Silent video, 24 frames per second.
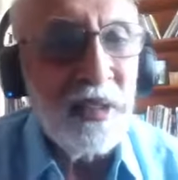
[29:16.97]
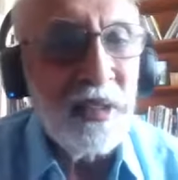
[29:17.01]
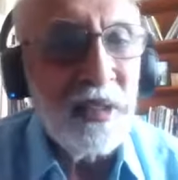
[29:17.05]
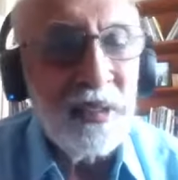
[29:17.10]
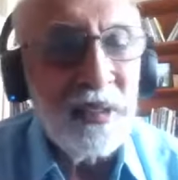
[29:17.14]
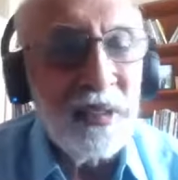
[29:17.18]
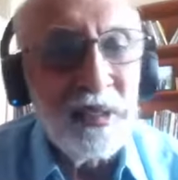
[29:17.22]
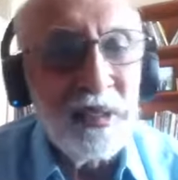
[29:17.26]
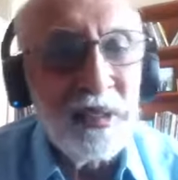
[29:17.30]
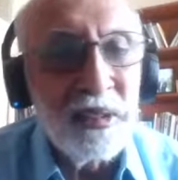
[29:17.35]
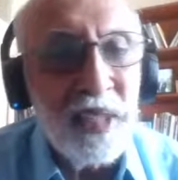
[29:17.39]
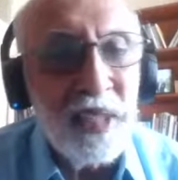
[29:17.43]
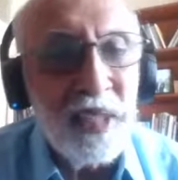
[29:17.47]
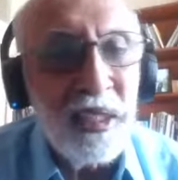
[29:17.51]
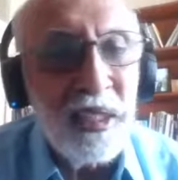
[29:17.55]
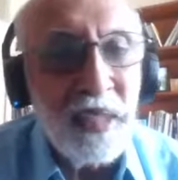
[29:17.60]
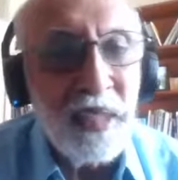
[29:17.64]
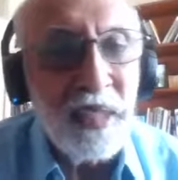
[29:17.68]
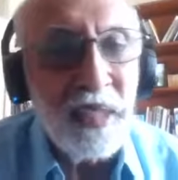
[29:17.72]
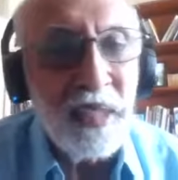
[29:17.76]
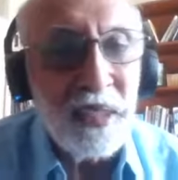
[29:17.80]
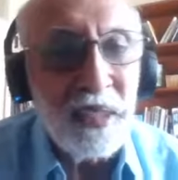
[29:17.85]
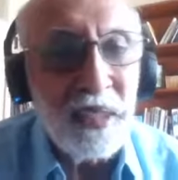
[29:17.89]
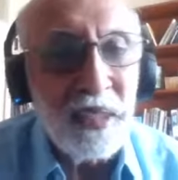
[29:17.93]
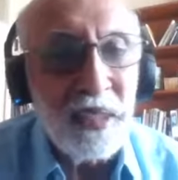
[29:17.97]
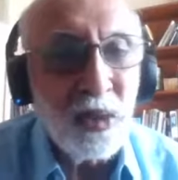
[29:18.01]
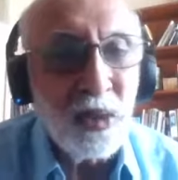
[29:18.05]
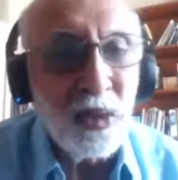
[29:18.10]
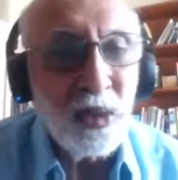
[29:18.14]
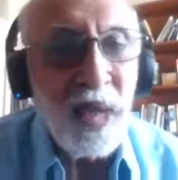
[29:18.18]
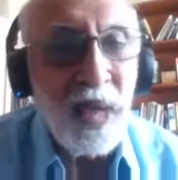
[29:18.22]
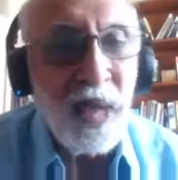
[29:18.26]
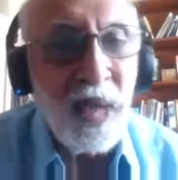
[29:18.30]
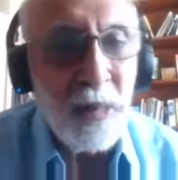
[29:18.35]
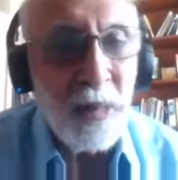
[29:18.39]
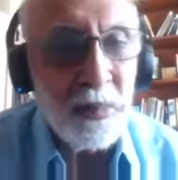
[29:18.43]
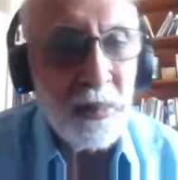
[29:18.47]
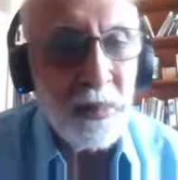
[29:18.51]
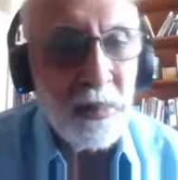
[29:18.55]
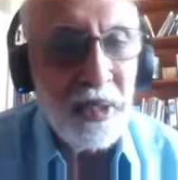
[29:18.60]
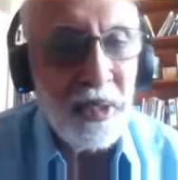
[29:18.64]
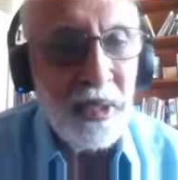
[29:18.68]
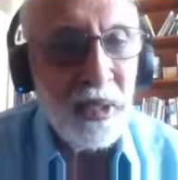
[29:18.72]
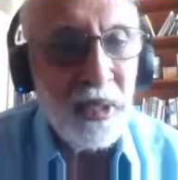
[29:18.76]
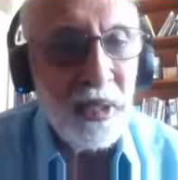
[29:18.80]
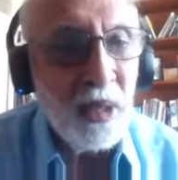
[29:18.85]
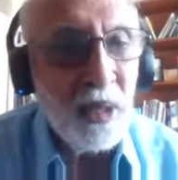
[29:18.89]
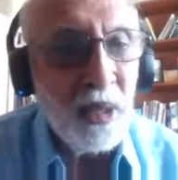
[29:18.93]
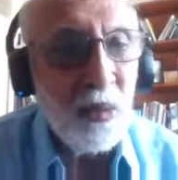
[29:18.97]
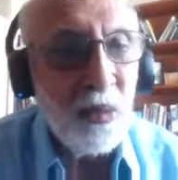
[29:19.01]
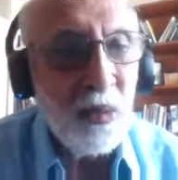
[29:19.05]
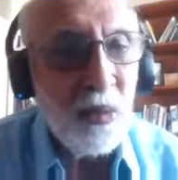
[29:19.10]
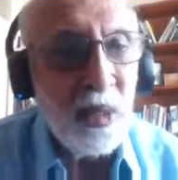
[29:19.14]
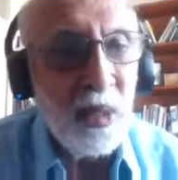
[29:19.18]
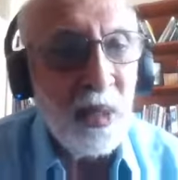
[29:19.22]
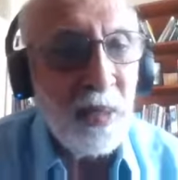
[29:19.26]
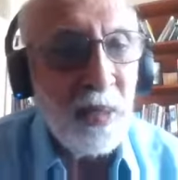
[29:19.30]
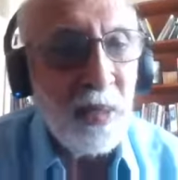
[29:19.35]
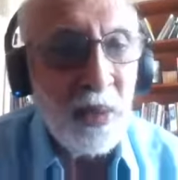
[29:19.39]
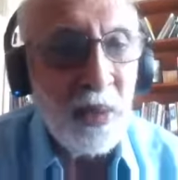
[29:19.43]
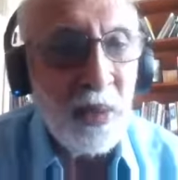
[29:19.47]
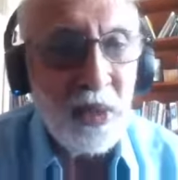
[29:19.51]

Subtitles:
think that this could happen and therefore worry about it,